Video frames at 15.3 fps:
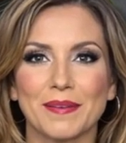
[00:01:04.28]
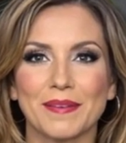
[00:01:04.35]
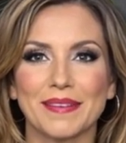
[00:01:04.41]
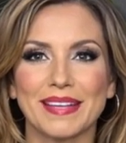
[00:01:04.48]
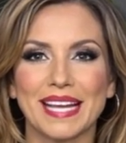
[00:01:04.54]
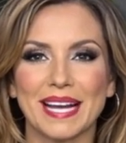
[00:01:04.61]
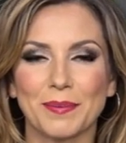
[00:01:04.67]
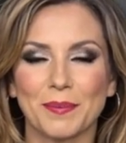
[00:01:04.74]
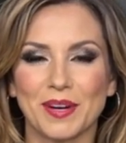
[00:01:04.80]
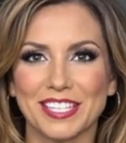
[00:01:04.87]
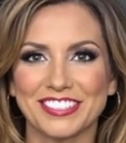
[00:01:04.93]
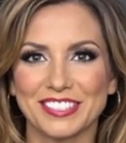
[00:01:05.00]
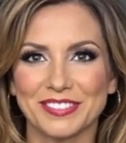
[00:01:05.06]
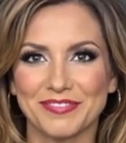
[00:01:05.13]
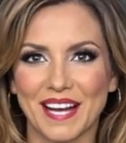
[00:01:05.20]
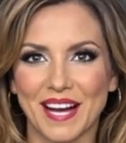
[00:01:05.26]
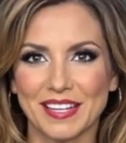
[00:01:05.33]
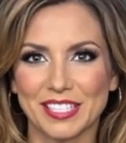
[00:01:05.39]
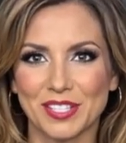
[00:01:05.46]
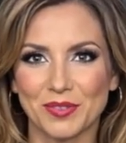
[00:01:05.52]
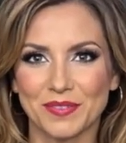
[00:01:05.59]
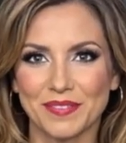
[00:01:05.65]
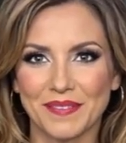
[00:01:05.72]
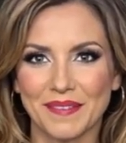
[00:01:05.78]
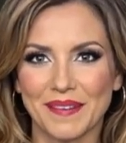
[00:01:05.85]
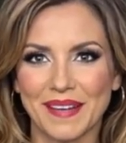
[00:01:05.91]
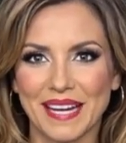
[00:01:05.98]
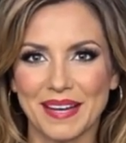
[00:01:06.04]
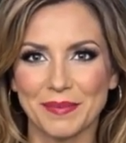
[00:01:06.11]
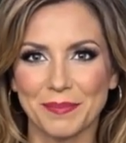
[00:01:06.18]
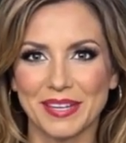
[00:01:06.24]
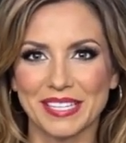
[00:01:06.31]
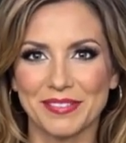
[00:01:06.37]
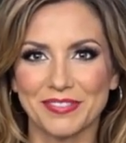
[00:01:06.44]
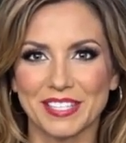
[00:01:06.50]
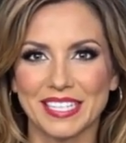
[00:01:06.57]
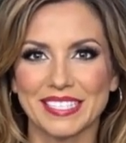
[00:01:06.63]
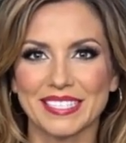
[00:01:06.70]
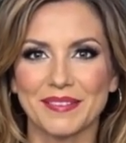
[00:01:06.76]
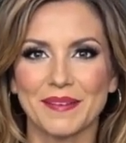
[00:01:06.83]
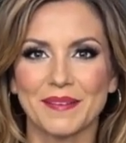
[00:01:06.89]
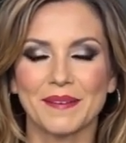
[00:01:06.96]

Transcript: net present value, NPV,